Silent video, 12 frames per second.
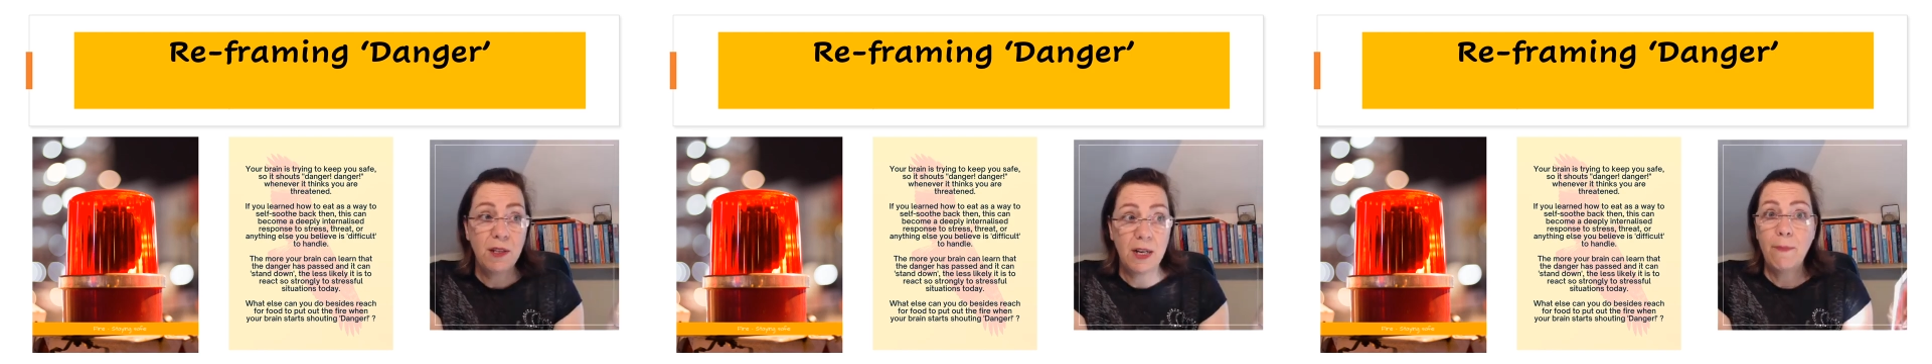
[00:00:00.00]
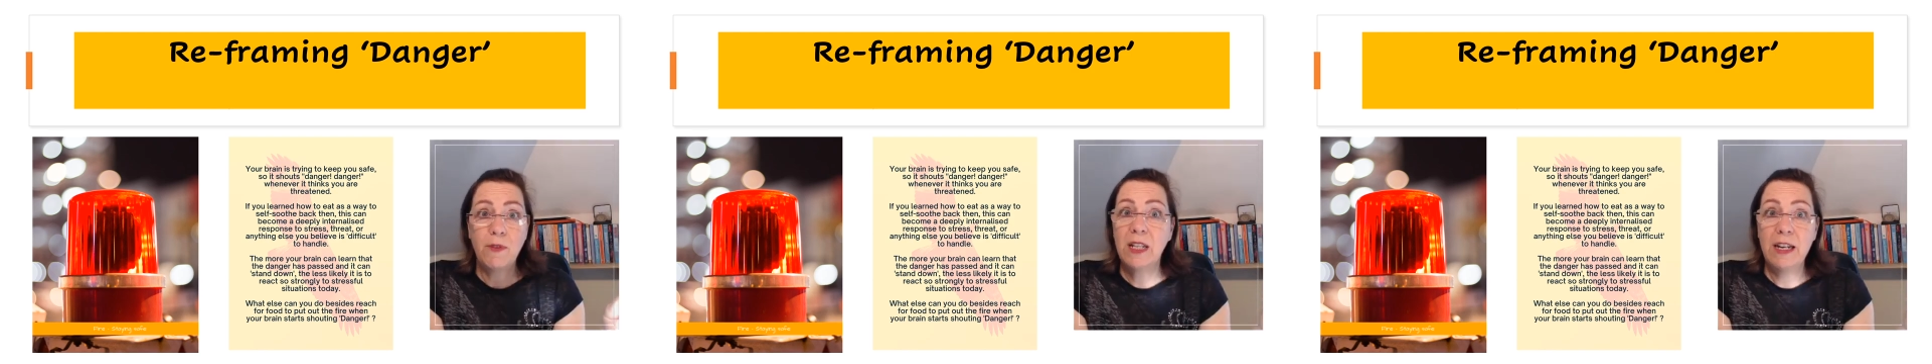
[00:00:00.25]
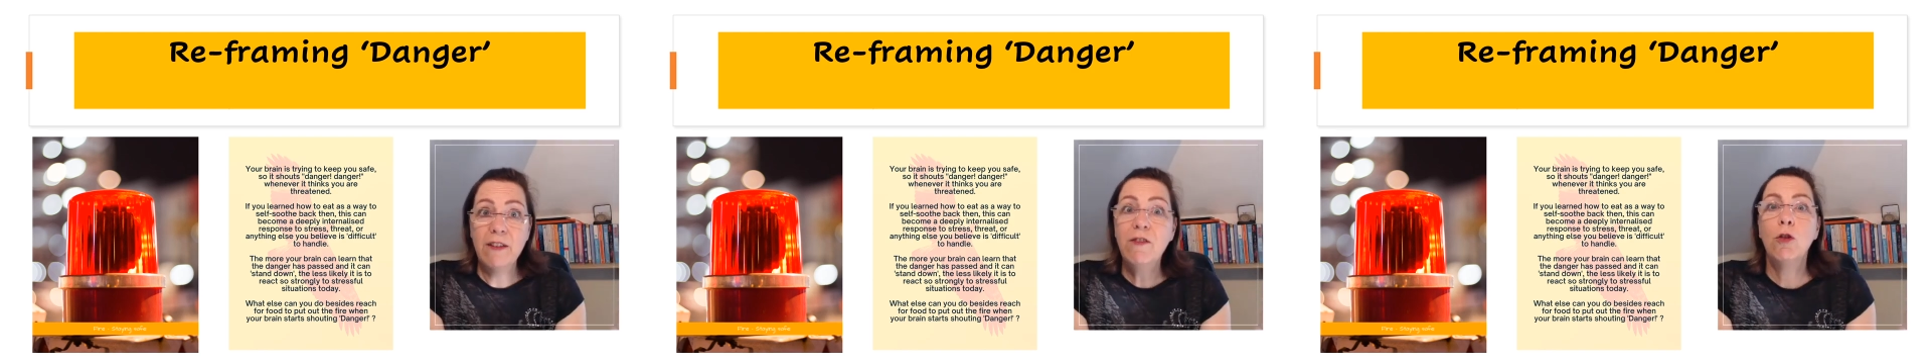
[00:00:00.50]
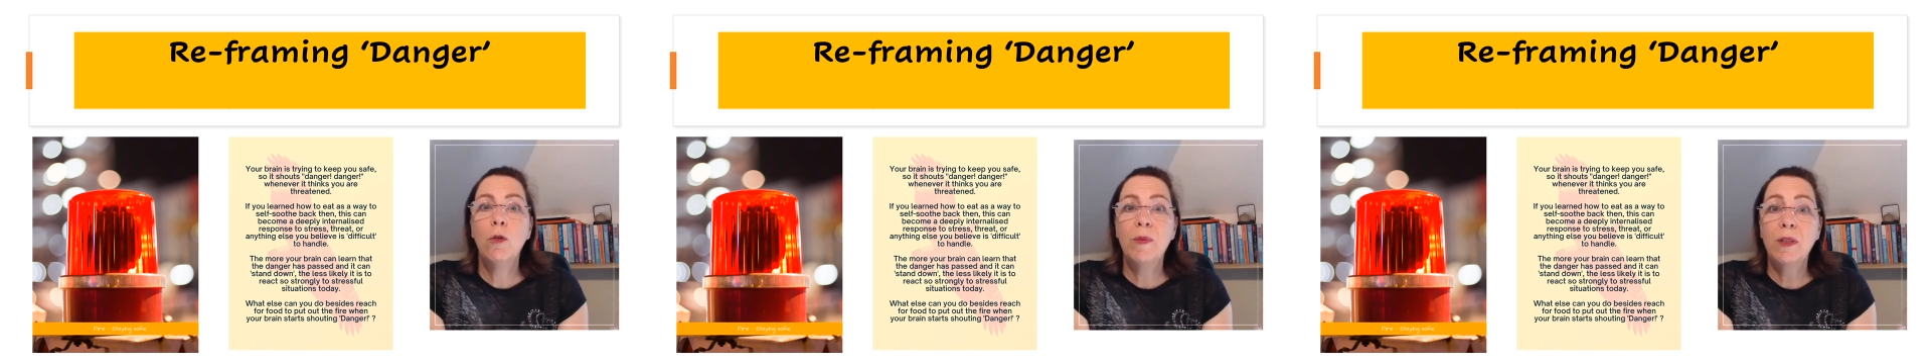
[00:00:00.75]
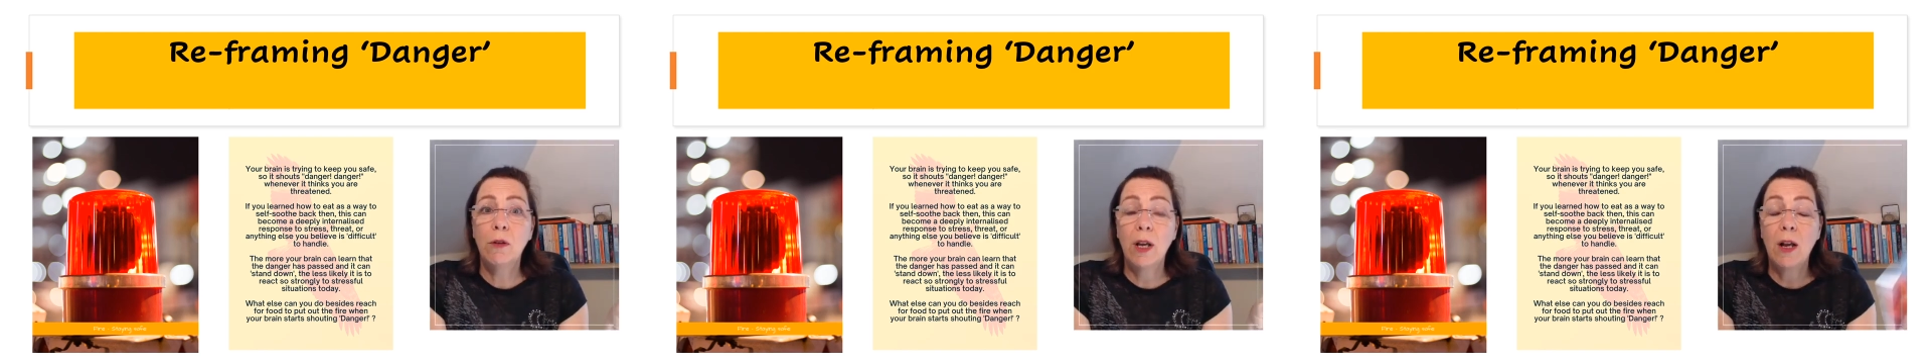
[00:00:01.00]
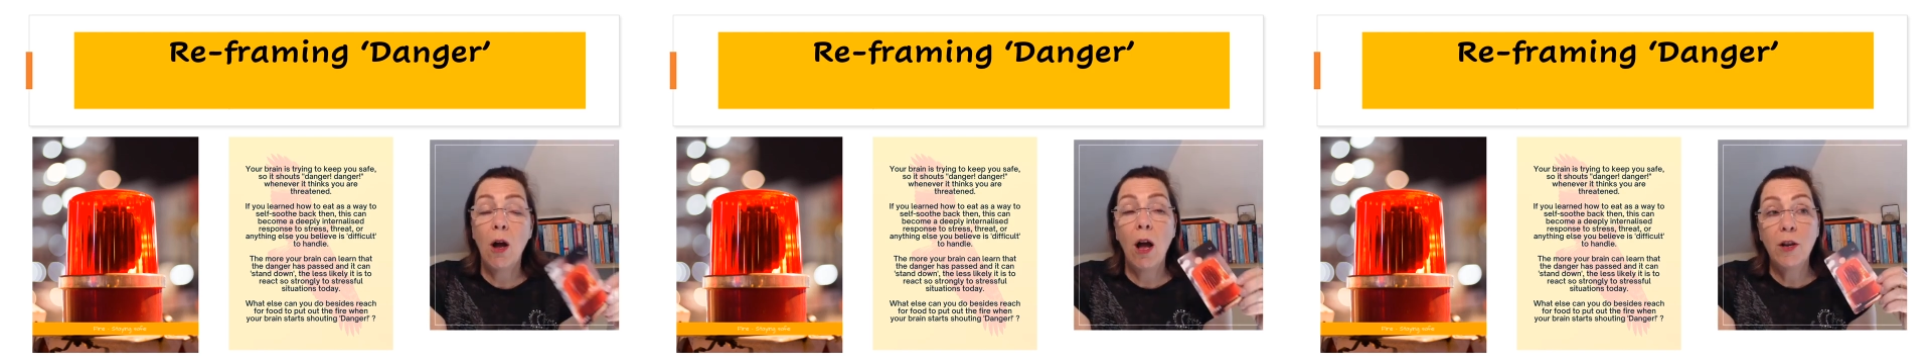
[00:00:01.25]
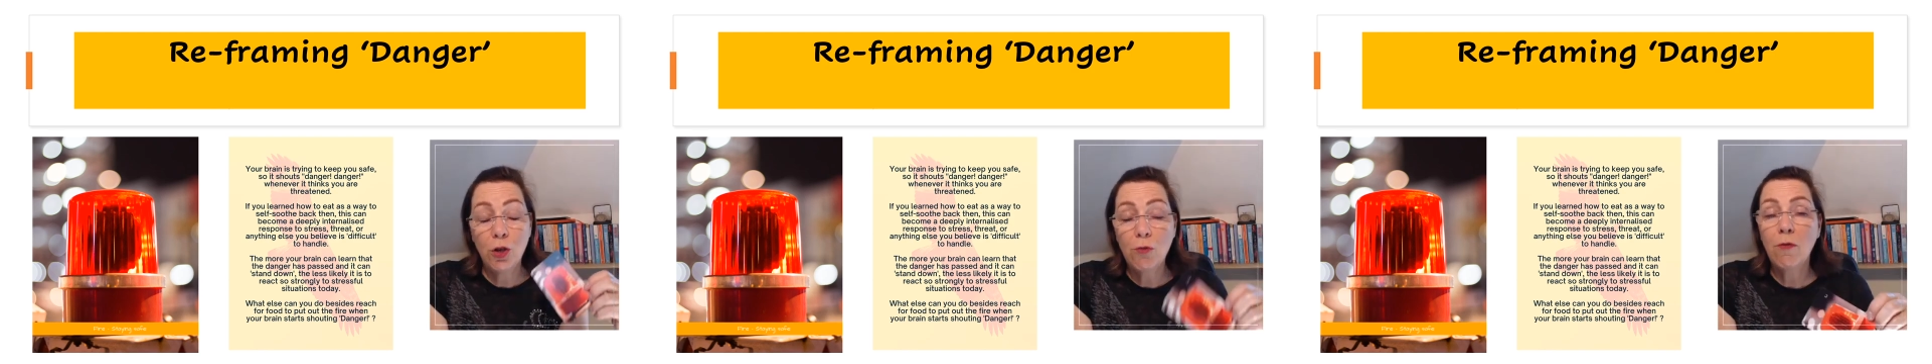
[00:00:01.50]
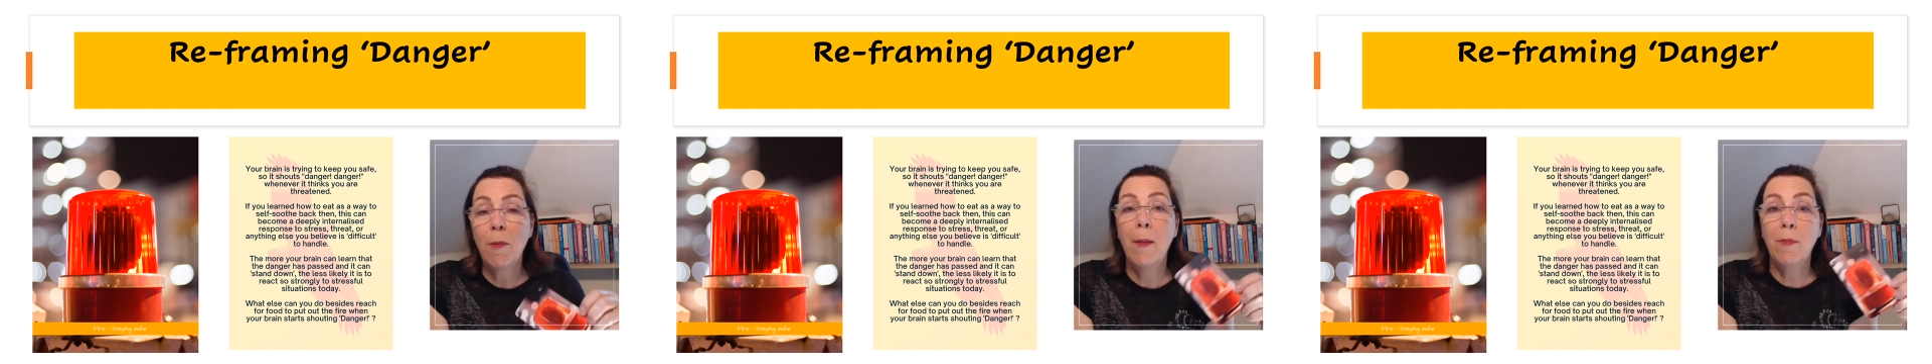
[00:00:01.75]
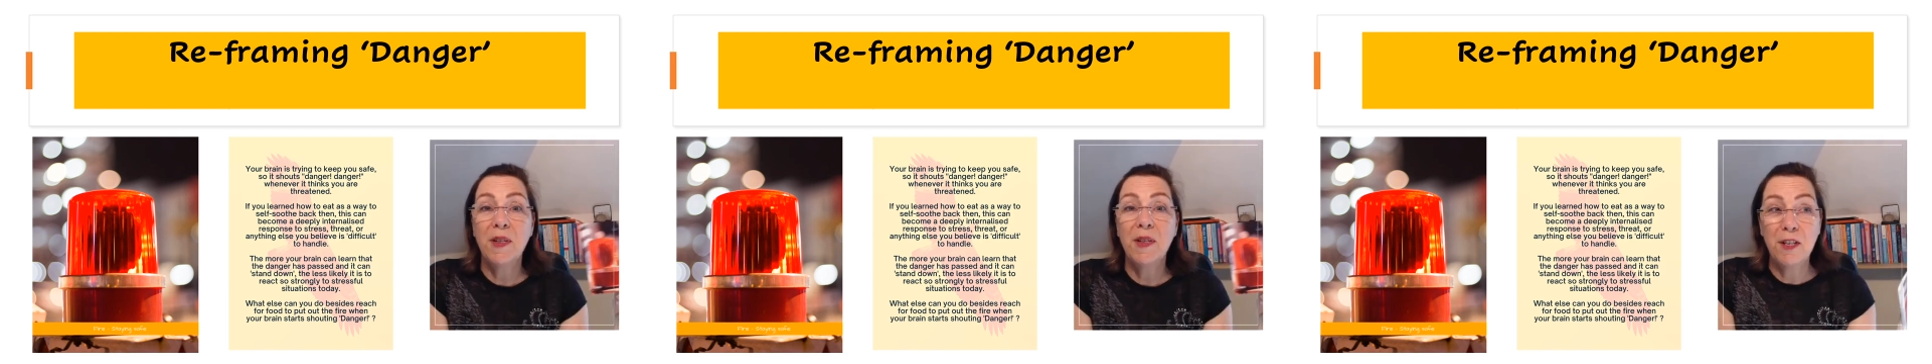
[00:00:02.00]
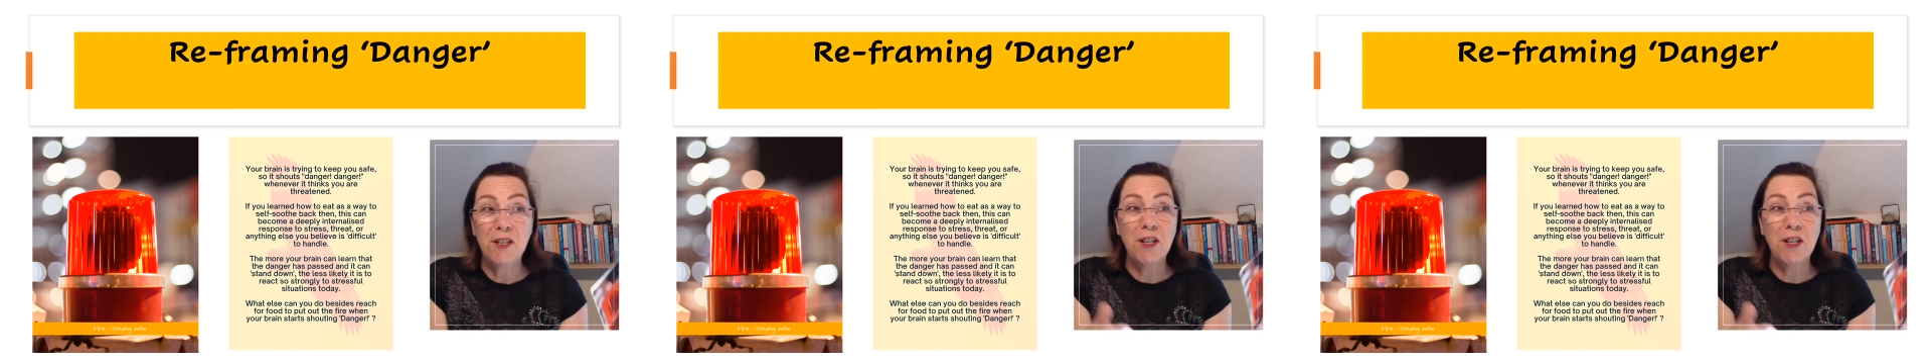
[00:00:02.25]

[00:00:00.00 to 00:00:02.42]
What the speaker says: They slept in the living room. So like, I do remember